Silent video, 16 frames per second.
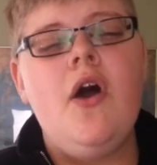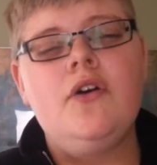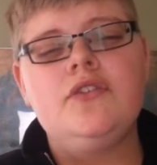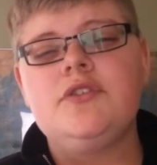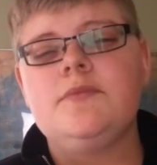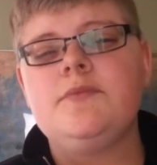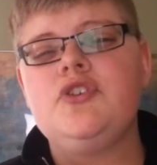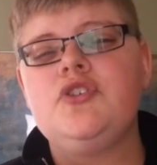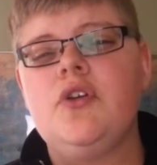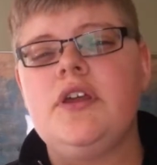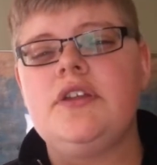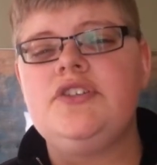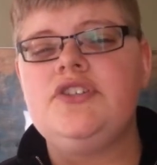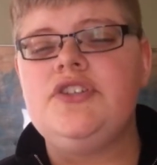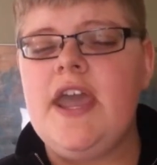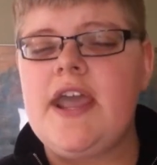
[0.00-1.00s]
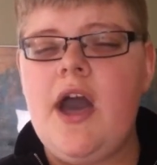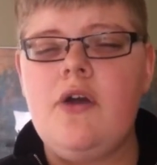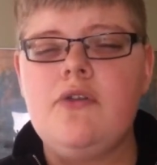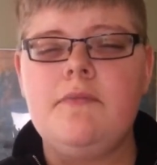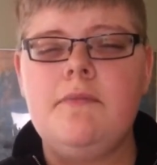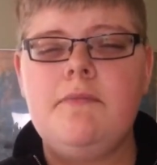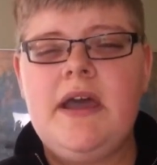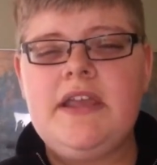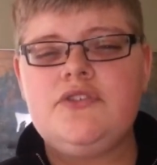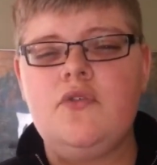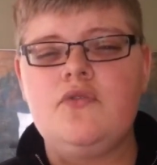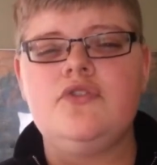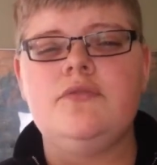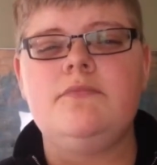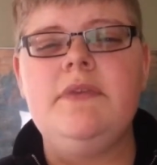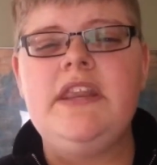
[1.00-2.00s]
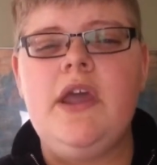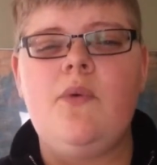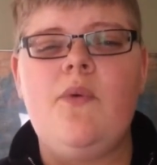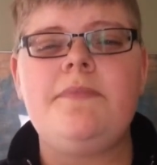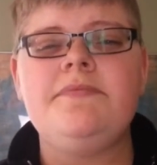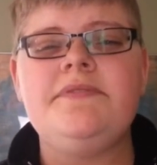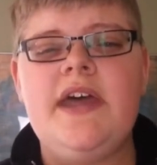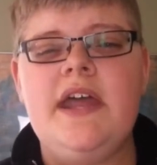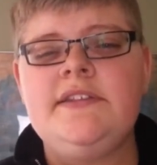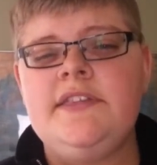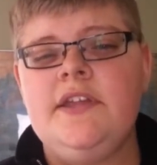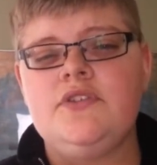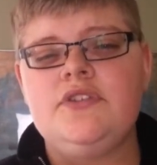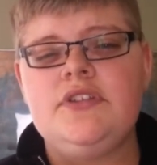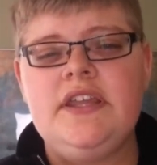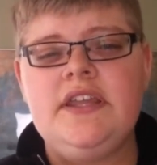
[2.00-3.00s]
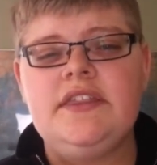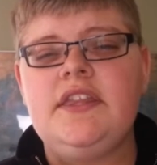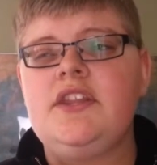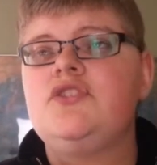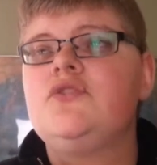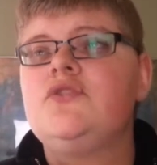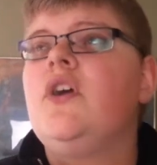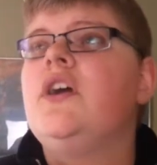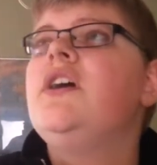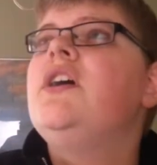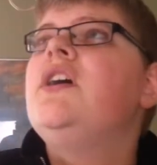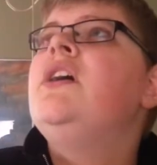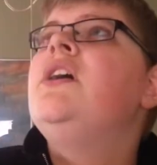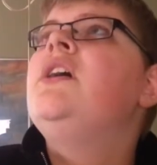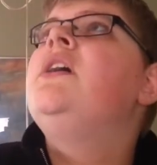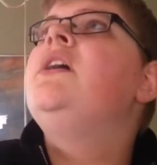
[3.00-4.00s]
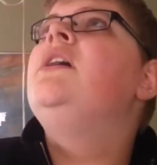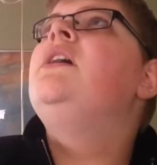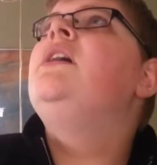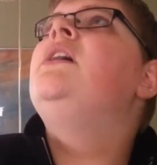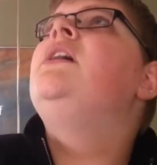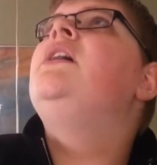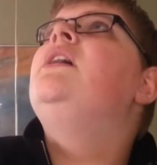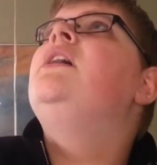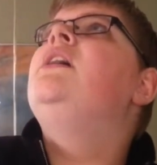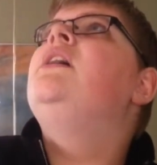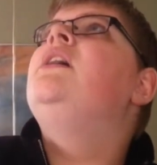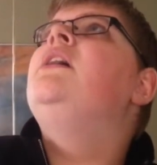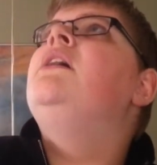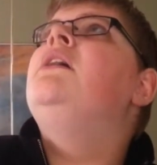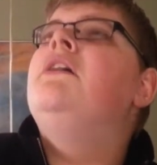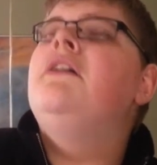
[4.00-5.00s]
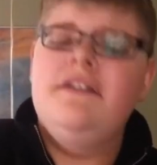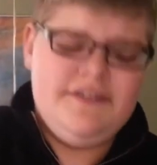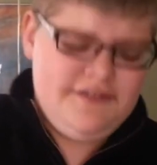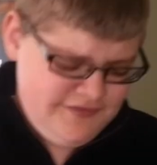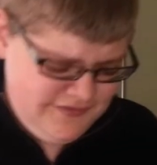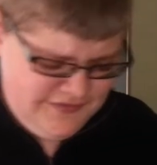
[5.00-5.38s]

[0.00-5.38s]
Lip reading: Also, be sure to check out my social media websites. There's a link in the description. Self-promotion much?